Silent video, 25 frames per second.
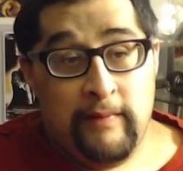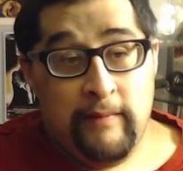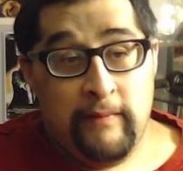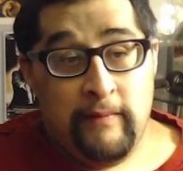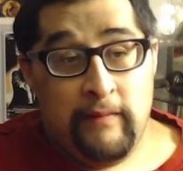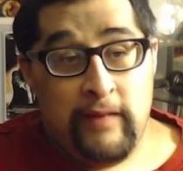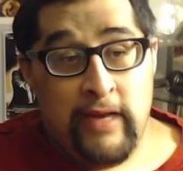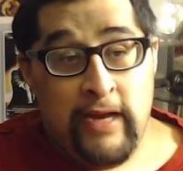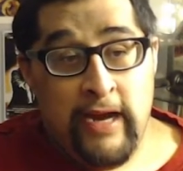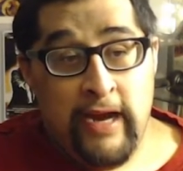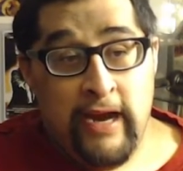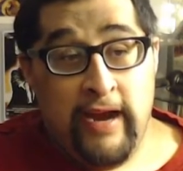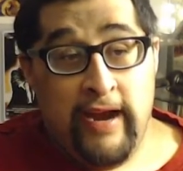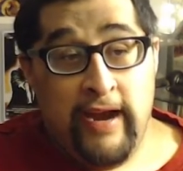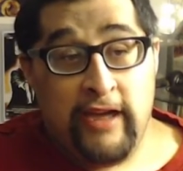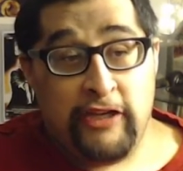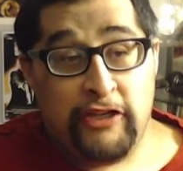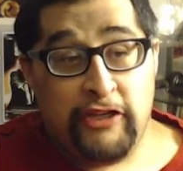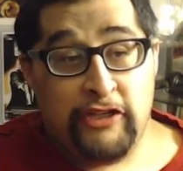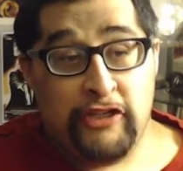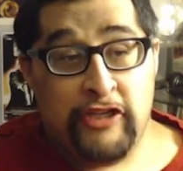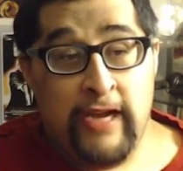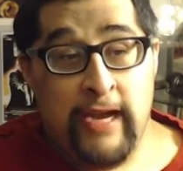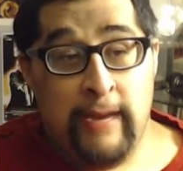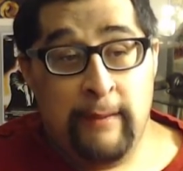Hey,
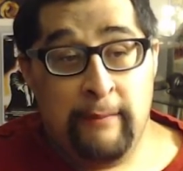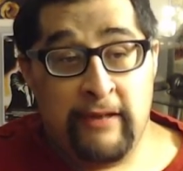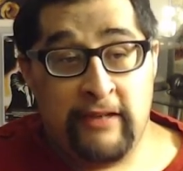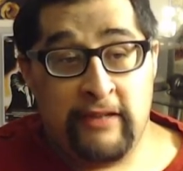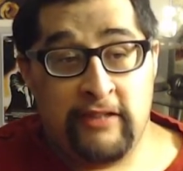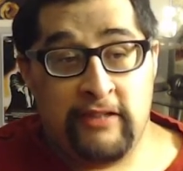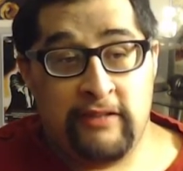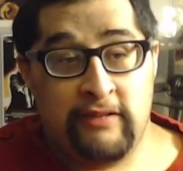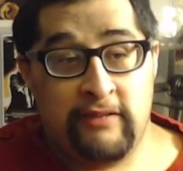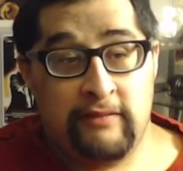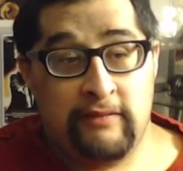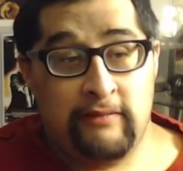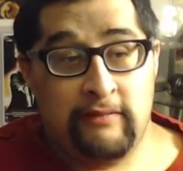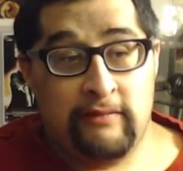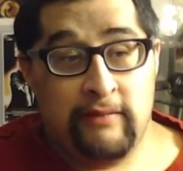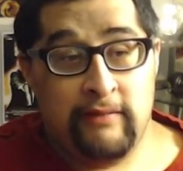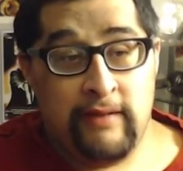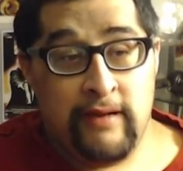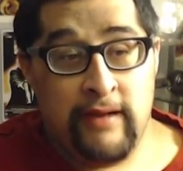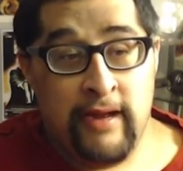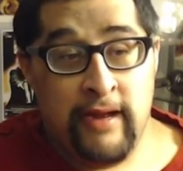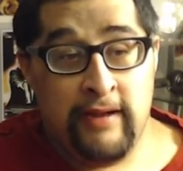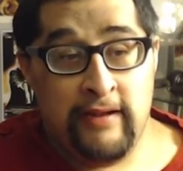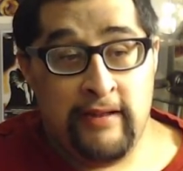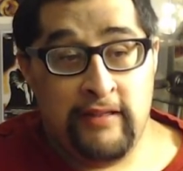Seamus.
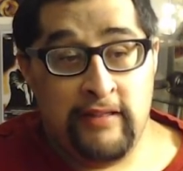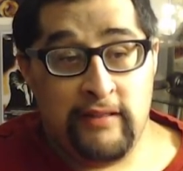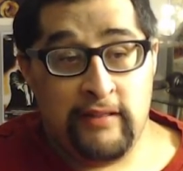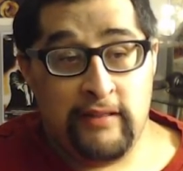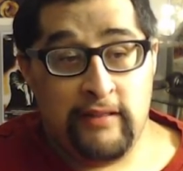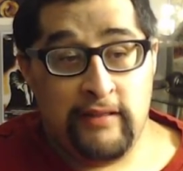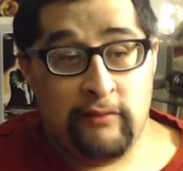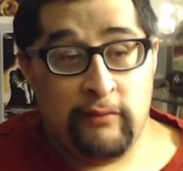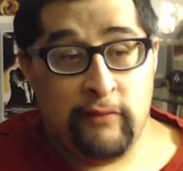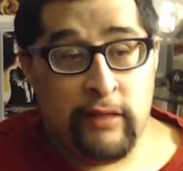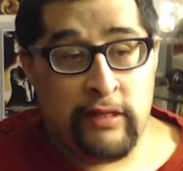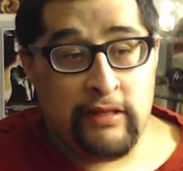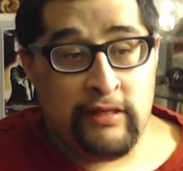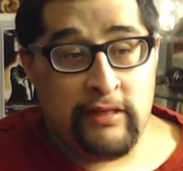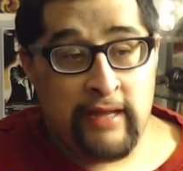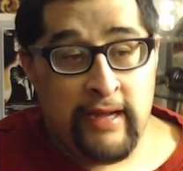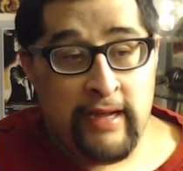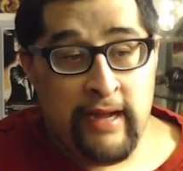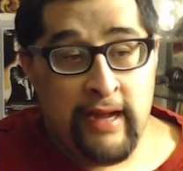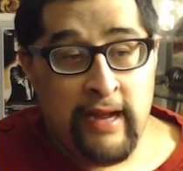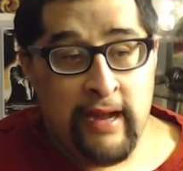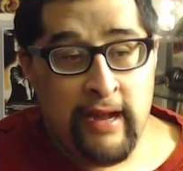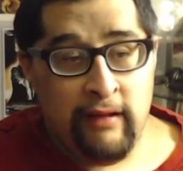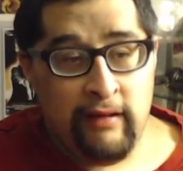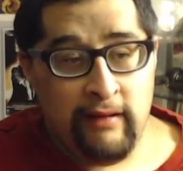I, what the
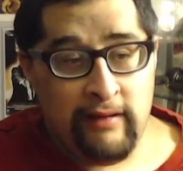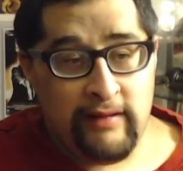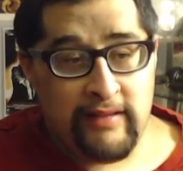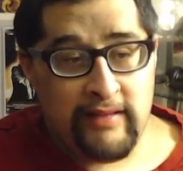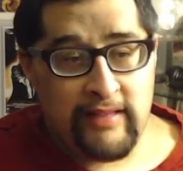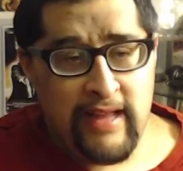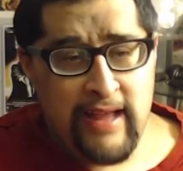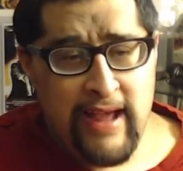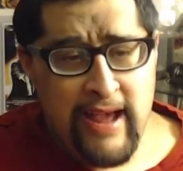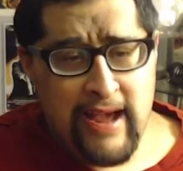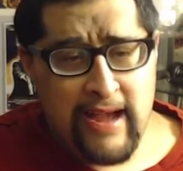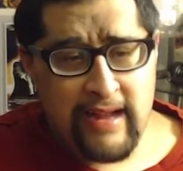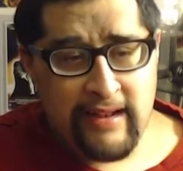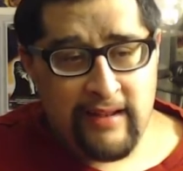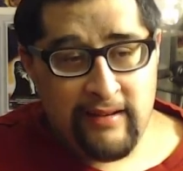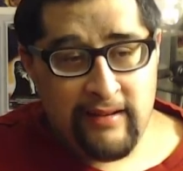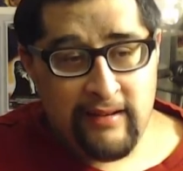hell so is that?